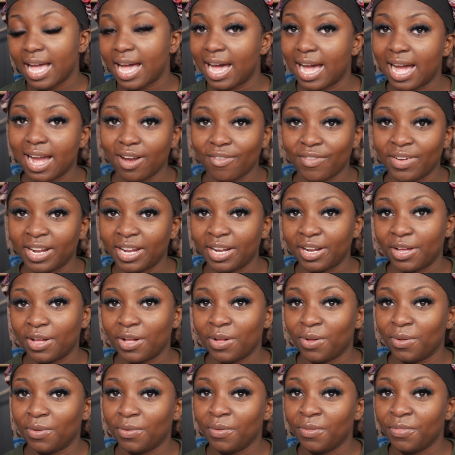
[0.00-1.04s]
I already
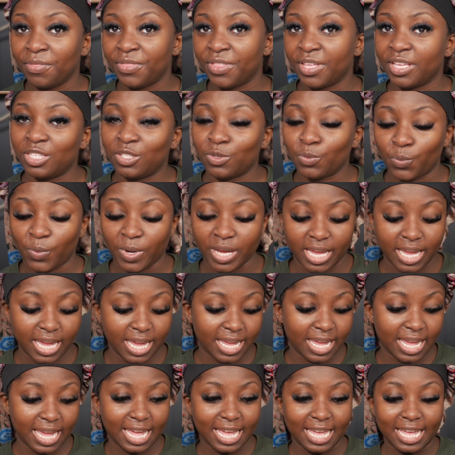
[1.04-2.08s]
know this
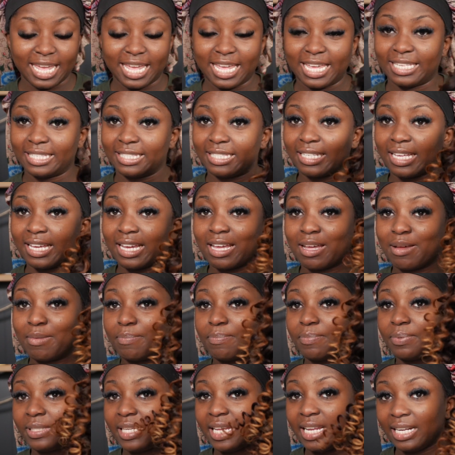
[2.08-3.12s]
wig, it is
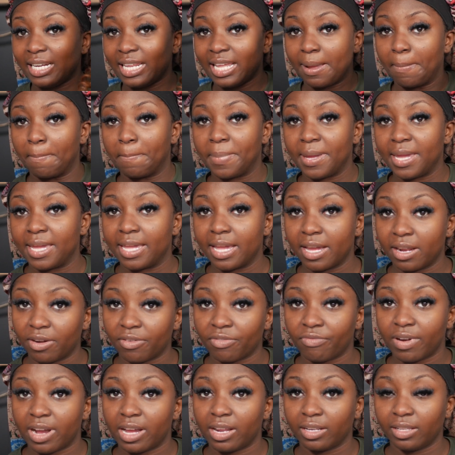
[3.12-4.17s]
completely beginner
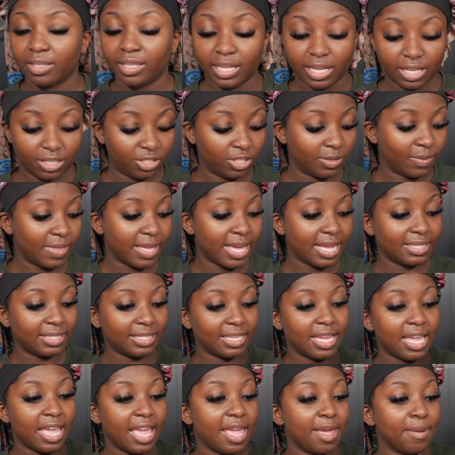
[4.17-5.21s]
friendly. So that's
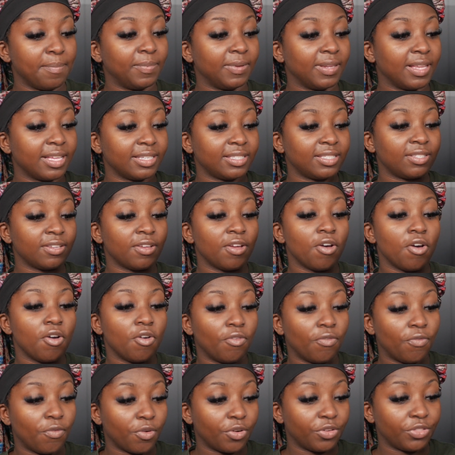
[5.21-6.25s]
an A+
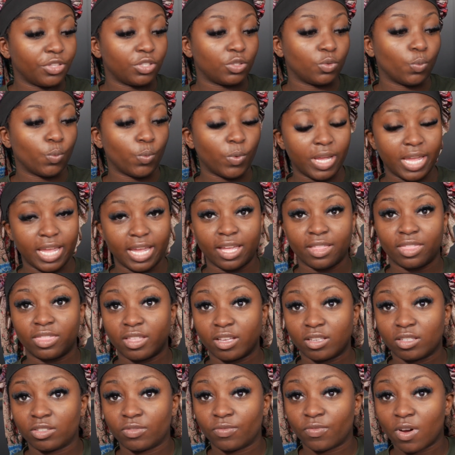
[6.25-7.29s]
for this wig
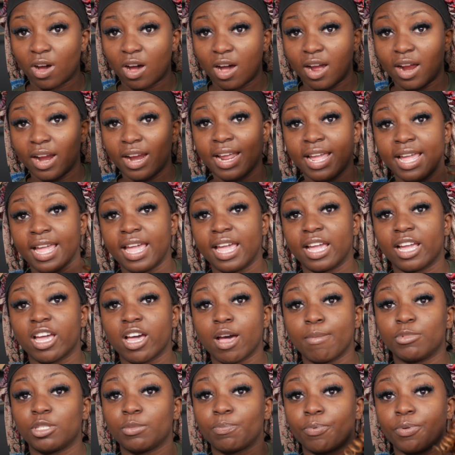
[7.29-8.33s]
thus far. It
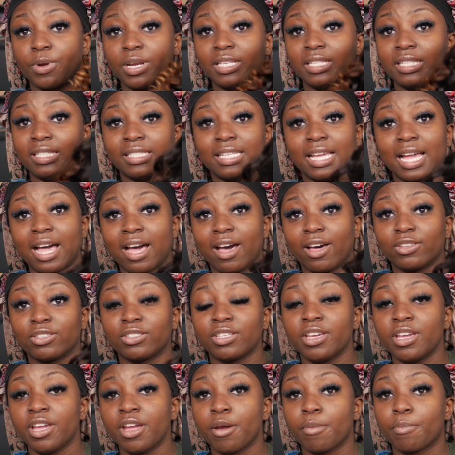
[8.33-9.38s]
comes pre-styled,
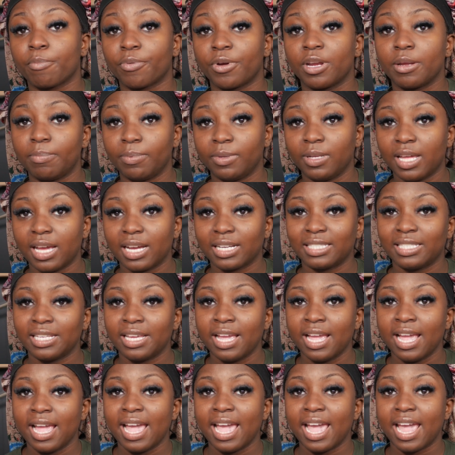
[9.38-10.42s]
pre-plucked,
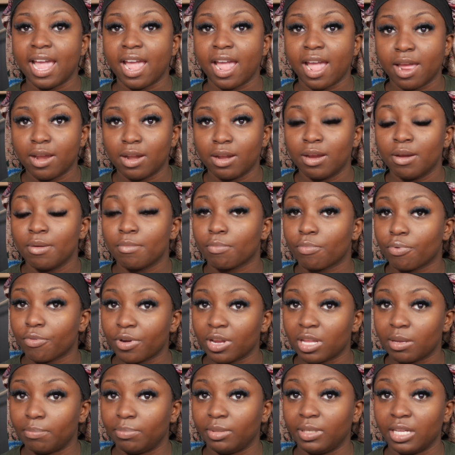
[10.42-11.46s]
and
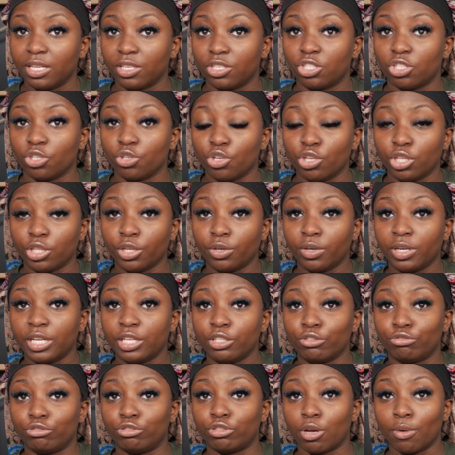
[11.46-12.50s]
pre-bleached. So you
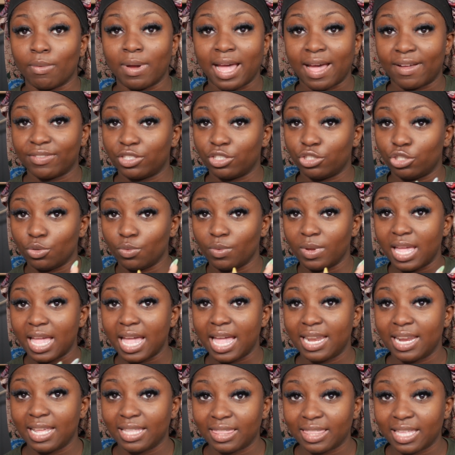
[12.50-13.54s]
literally don't have to do
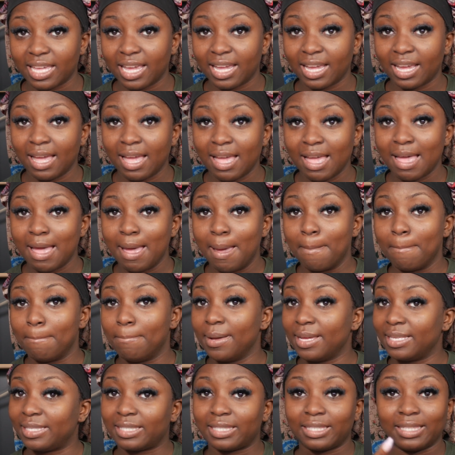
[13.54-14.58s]
anything
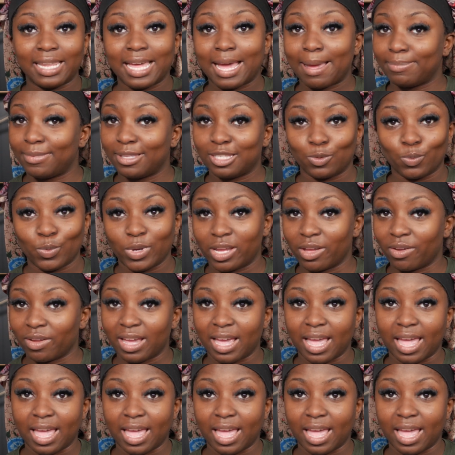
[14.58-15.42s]
but slap this wig on your